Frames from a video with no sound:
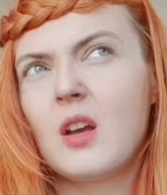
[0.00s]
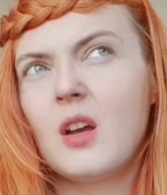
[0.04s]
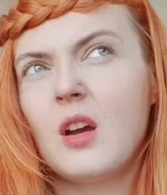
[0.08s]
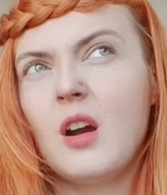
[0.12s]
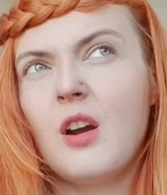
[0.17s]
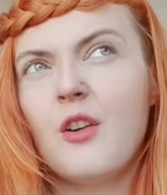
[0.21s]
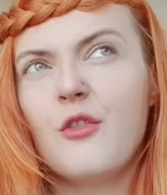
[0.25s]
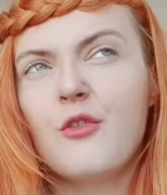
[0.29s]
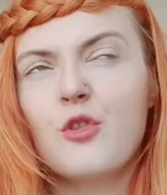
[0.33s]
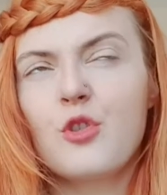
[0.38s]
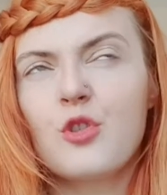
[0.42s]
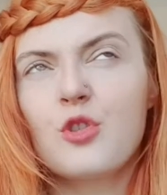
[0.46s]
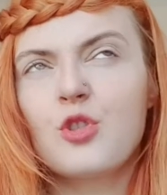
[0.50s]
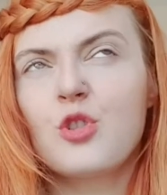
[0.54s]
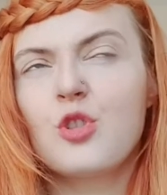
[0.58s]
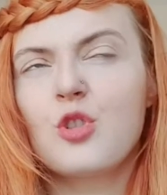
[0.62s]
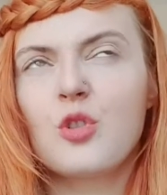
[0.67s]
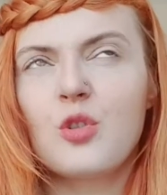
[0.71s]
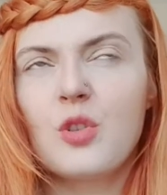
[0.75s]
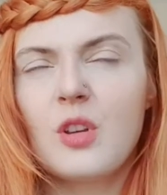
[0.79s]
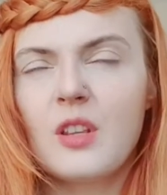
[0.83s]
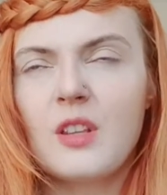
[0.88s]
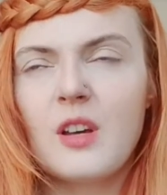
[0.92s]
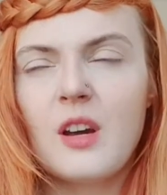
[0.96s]
Of course, you know,
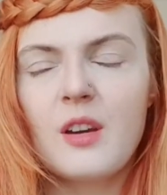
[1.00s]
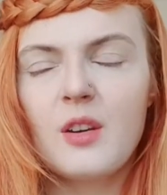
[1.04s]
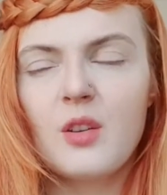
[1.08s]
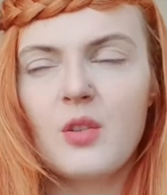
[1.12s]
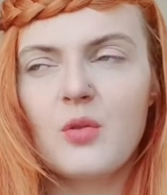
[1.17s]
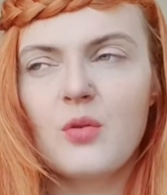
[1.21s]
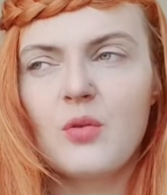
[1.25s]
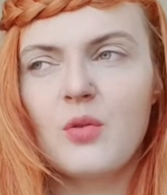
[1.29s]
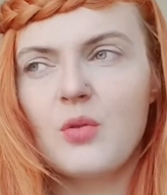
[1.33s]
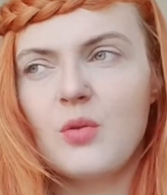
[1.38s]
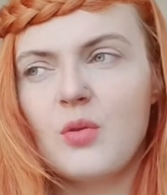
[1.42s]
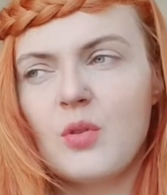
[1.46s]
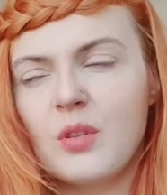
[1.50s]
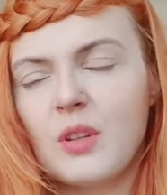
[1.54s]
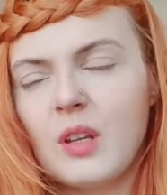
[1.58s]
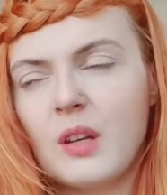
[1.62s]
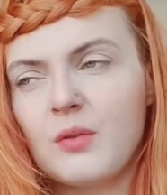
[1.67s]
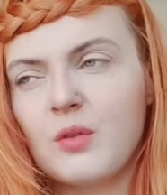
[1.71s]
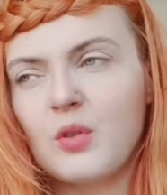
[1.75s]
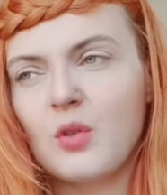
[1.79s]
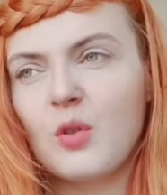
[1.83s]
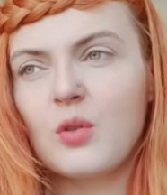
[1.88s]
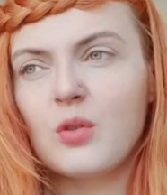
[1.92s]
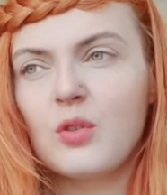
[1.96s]
you can argue you don't have
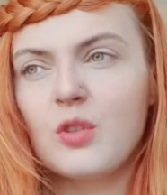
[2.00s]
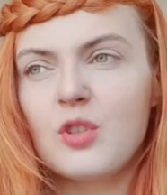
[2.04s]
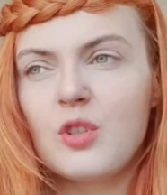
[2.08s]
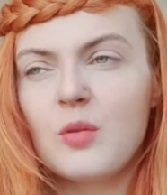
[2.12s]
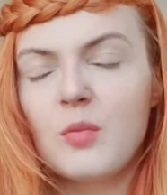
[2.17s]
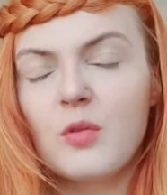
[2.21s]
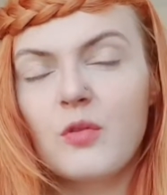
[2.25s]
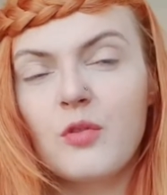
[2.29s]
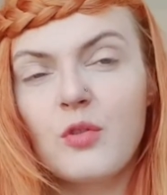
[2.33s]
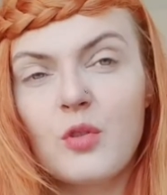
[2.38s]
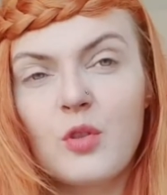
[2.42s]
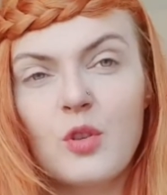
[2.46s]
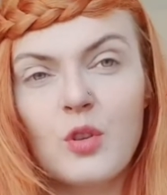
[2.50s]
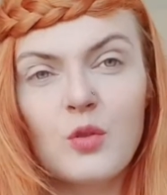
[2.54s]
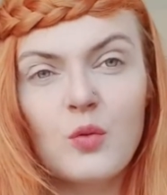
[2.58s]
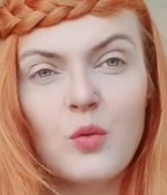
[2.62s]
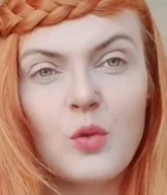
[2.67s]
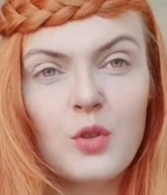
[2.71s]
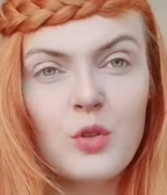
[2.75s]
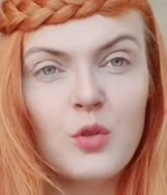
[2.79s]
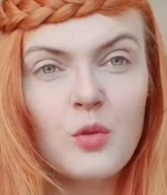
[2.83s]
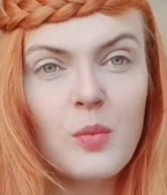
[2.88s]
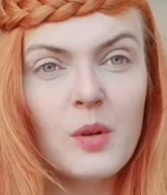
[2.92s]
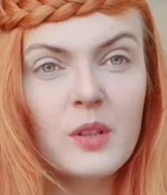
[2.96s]
to go to gym if you don't
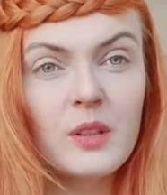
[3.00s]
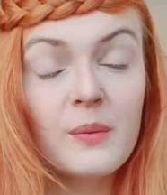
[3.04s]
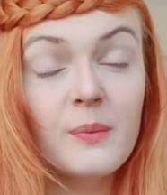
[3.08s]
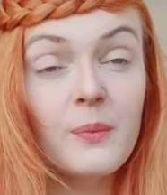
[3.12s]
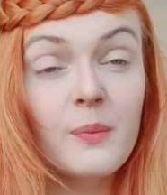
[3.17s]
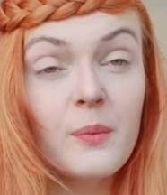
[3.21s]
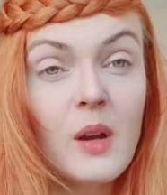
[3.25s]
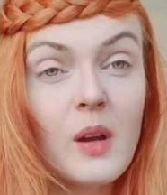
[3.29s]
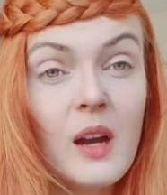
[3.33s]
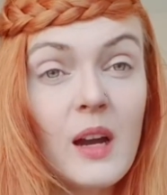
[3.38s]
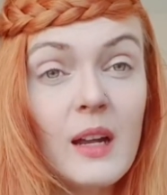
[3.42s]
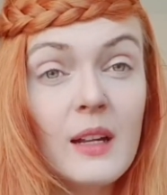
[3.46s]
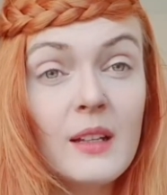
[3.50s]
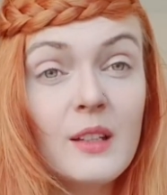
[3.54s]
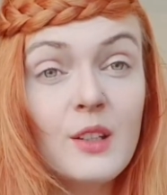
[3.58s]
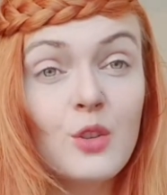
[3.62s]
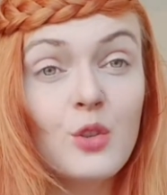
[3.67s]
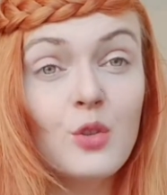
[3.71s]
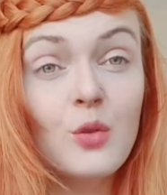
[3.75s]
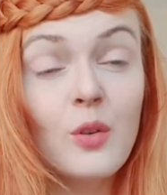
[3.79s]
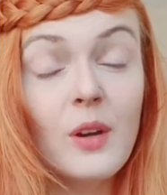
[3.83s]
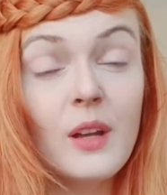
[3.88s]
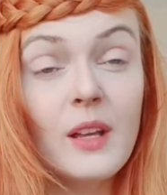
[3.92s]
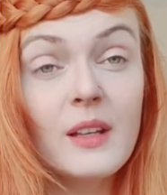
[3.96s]
want to, but I need
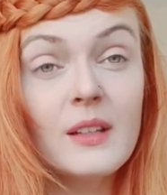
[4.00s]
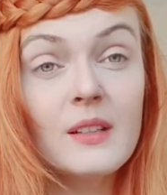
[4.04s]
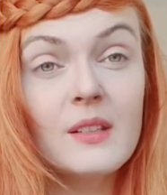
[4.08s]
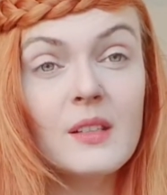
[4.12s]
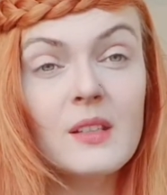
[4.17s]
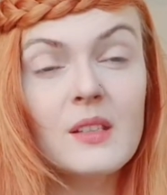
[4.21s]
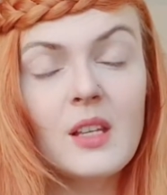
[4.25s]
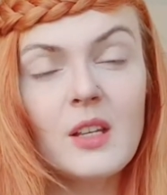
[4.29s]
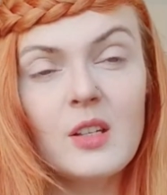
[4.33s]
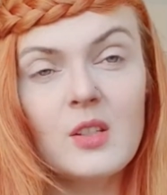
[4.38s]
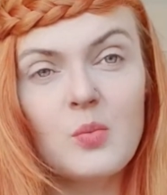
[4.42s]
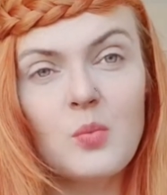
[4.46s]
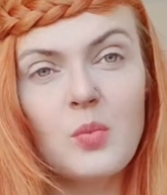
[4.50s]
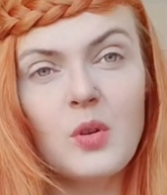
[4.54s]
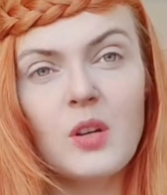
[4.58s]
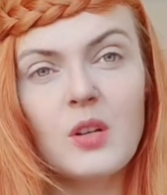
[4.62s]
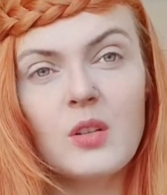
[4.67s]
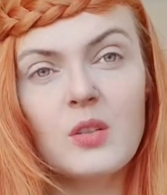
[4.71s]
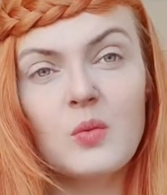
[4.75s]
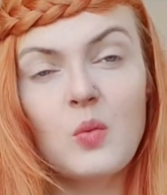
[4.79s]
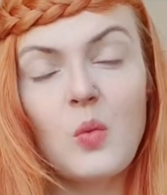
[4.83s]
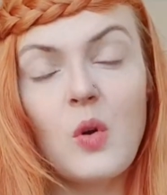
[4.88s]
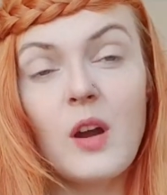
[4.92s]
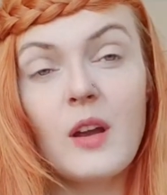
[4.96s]
to exercise
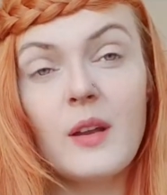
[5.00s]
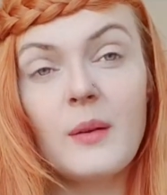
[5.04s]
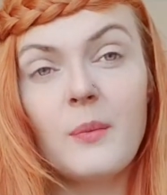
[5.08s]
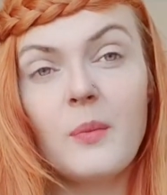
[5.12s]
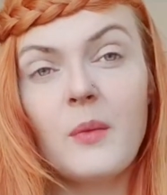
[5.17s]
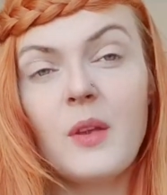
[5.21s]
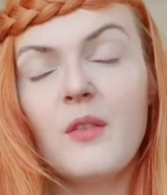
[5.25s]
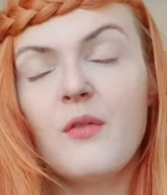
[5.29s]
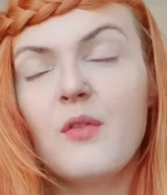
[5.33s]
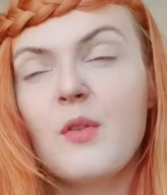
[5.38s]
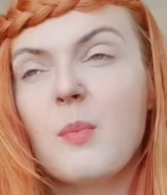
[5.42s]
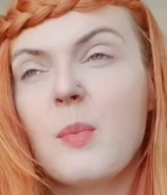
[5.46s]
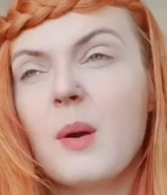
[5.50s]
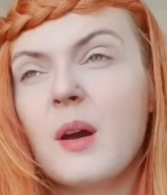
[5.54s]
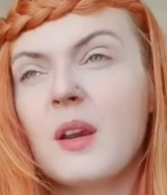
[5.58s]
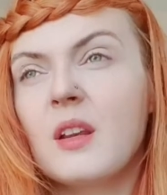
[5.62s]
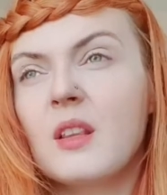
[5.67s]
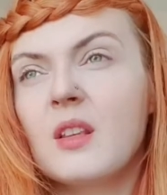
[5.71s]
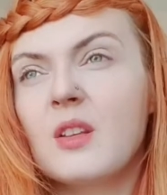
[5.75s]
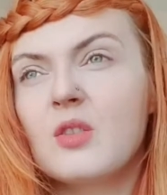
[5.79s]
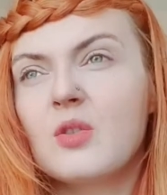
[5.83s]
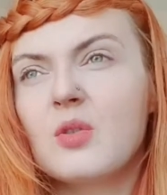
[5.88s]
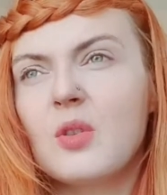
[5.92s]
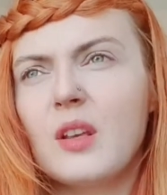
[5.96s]
because why? Everybody
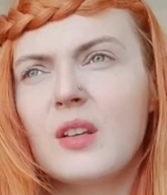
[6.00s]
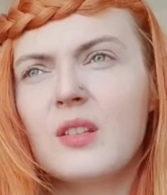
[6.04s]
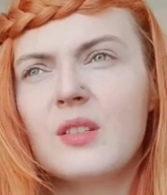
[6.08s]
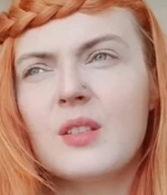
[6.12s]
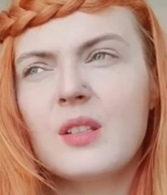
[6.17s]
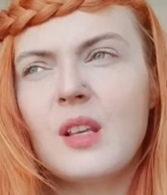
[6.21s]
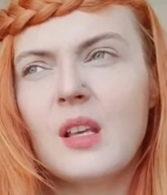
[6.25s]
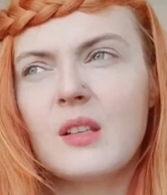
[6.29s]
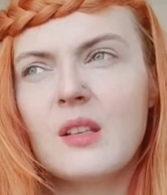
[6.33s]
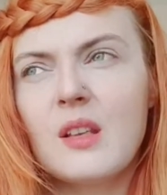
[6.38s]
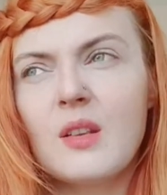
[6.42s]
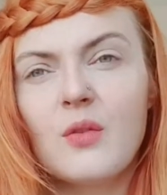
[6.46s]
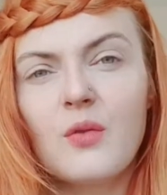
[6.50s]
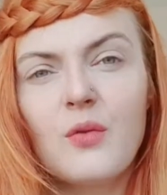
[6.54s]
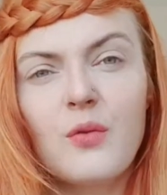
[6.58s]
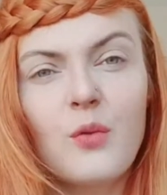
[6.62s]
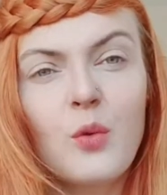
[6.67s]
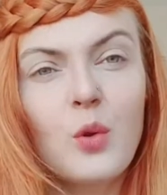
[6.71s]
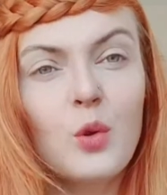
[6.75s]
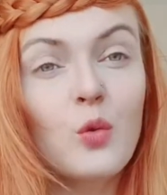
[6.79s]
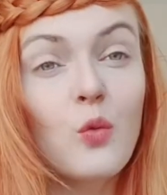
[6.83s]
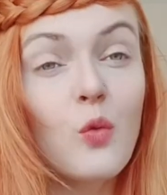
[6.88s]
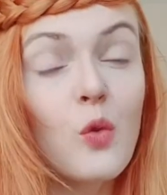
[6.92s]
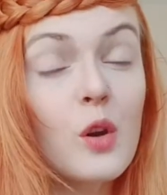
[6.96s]
needs to exercise, and
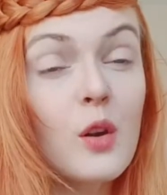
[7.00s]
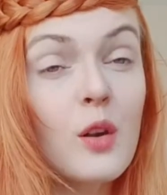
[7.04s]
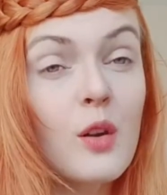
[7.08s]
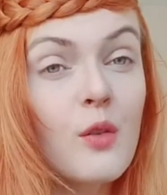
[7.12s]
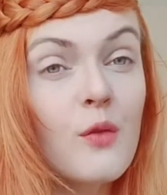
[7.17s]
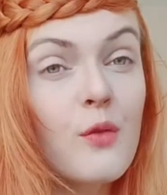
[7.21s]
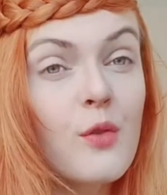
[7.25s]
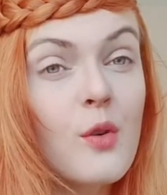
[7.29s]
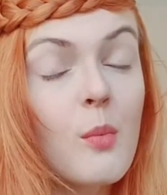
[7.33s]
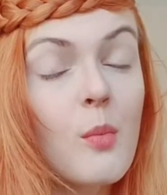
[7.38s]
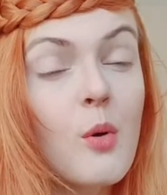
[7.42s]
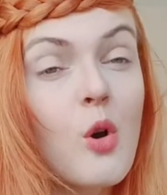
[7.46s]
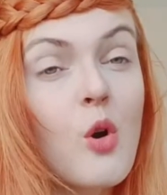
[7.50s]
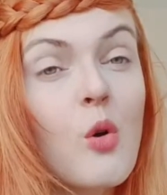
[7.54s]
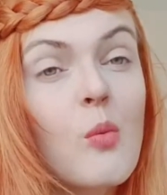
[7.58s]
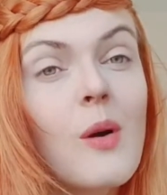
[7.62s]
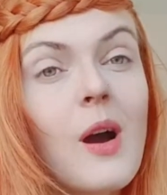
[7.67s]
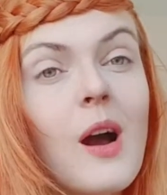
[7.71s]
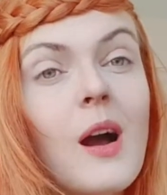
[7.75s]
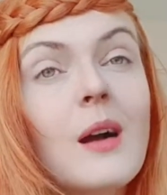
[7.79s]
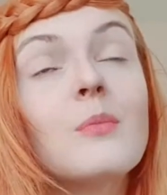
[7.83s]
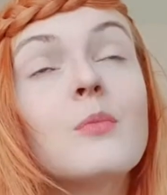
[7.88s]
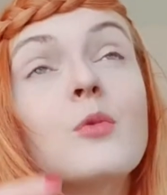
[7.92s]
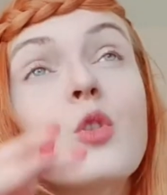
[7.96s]
with working from home,
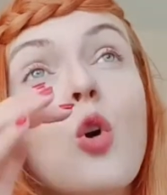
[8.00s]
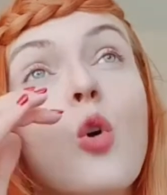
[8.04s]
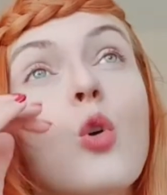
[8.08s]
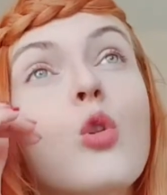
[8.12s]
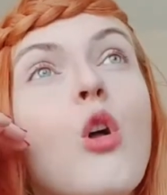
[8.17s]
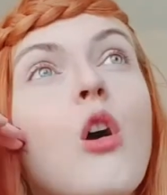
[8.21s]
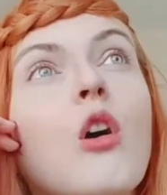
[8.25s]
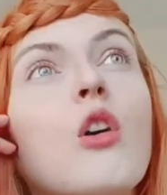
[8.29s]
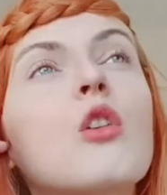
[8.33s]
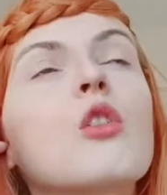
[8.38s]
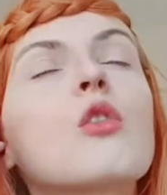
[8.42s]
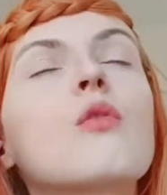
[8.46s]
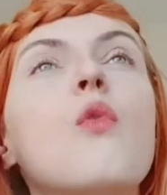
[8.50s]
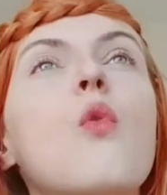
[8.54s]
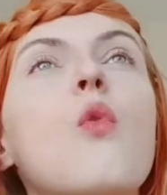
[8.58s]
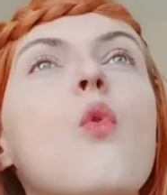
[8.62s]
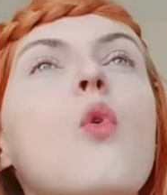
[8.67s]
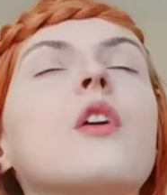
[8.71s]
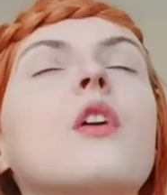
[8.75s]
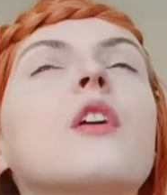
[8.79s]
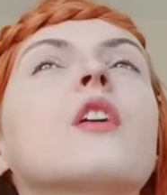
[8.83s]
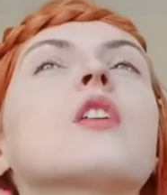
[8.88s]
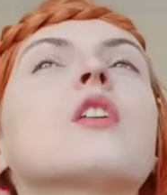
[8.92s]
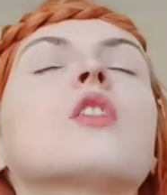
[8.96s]
I'm no longer
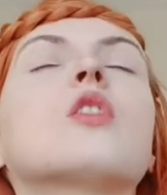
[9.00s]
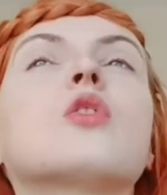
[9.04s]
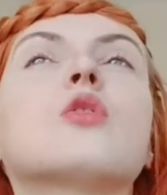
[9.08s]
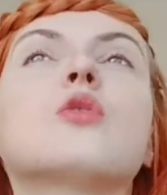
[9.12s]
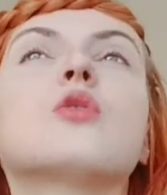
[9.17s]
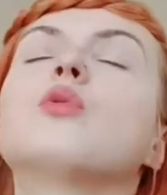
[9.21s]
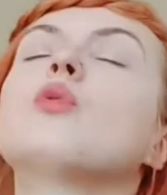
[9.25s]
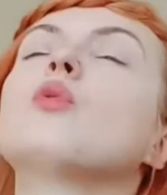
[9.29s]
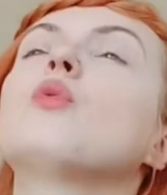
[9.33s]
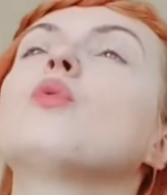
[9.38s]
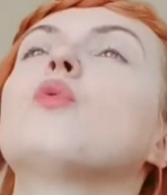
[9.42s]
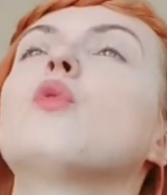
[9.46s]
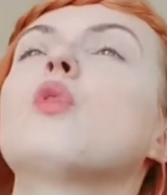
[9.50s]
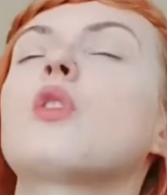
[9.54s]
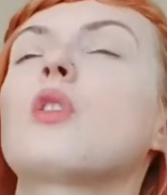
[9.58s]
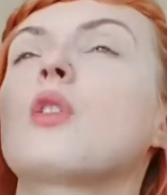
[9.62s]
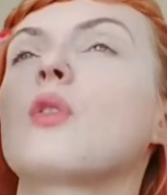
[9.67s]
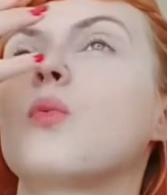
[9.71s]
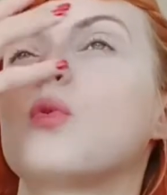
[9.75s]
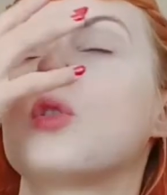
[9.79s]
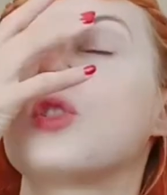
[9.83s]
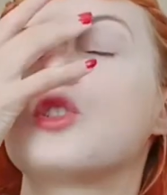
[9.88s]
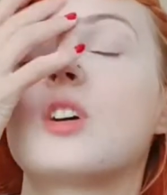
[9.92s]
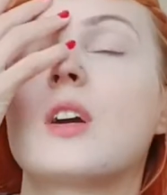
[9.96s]
walking to work,
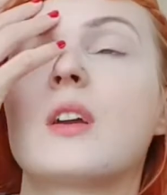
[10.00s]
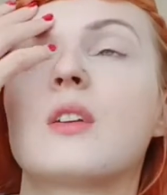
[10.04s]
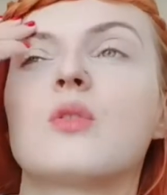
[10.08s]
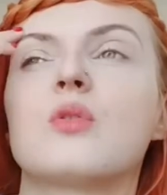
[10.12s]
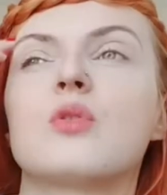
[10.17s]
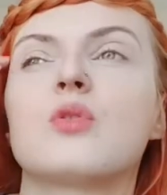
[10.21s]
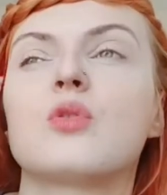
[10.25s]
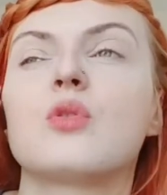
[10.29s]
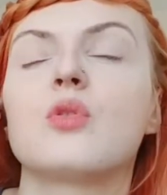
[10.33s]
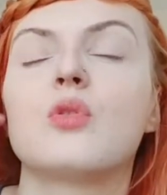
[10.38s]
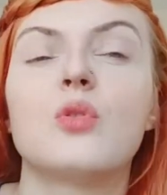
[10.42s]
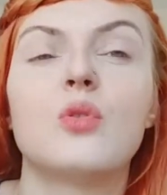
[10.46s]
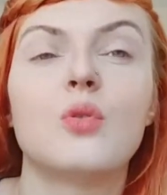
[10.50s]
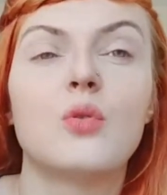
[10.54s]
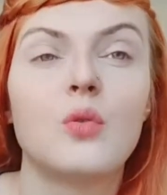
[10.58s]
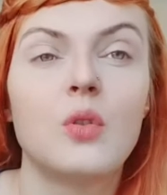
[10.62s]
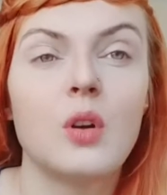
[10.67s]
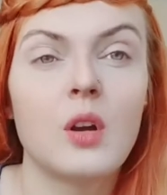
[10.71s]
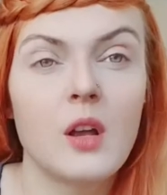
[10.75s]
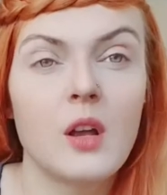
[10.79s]
which I used to do